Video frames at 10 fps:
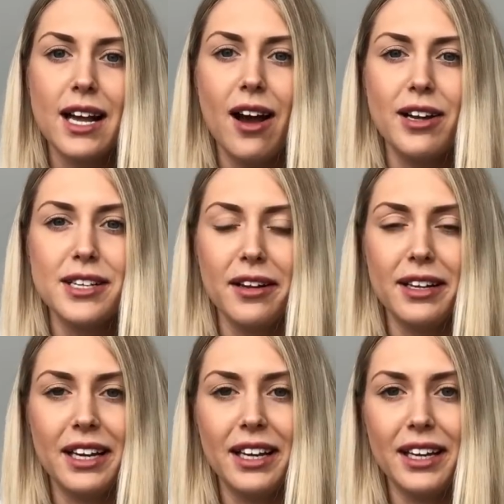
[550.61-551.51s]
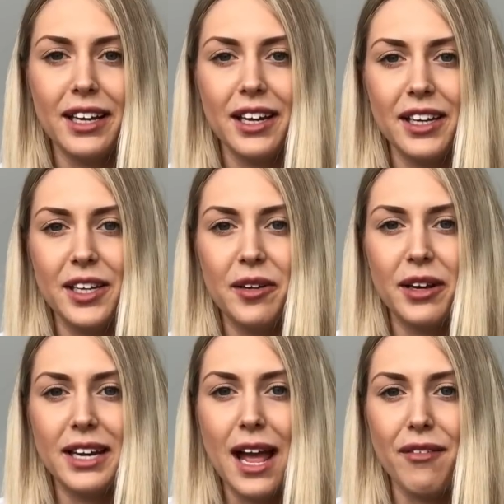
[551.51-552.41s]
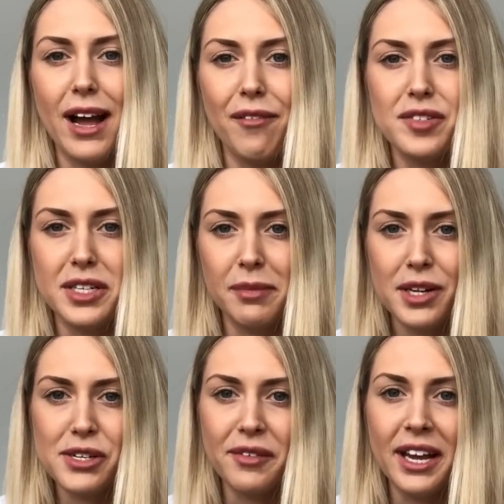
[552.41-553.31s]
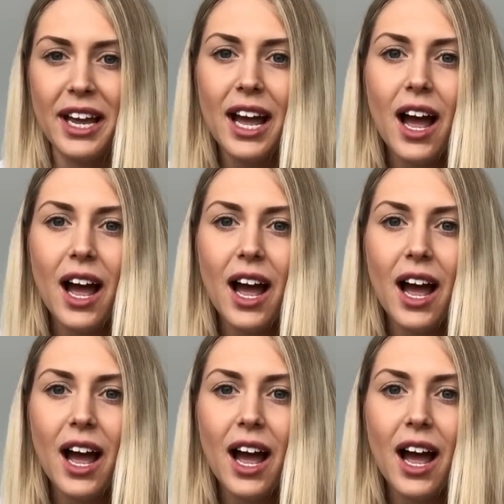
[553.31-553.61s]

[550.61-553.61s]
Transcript: I don't think you can ever have too much of it.